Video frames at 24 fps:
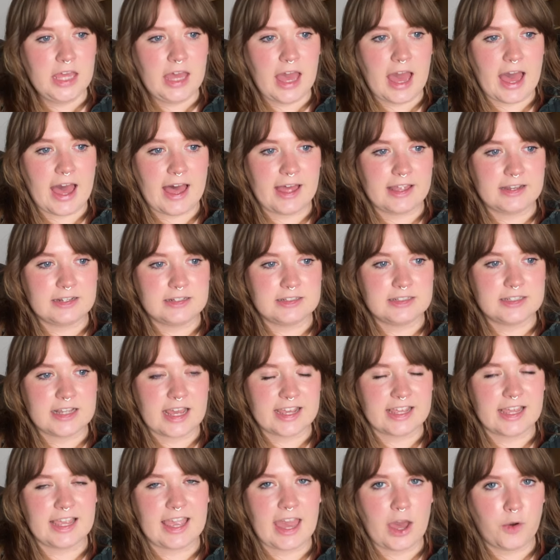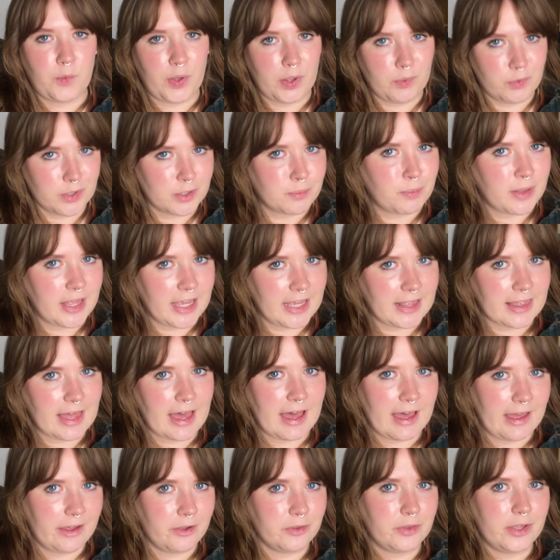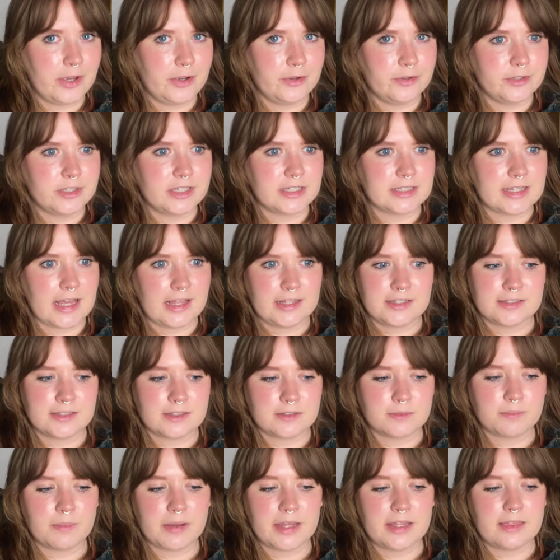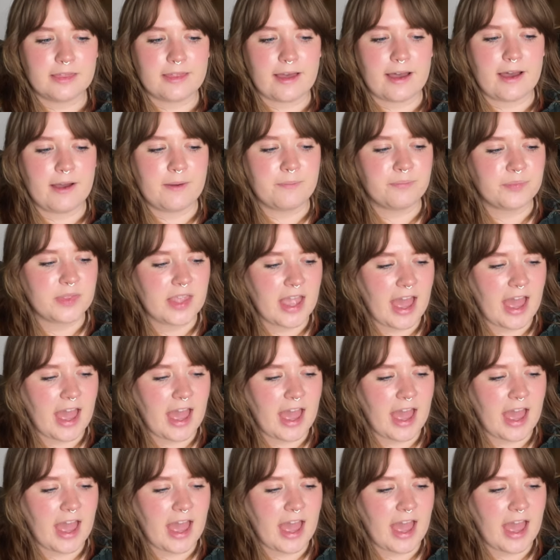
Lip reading: and I can get away with playing that out loud because Alex doesn't mind that.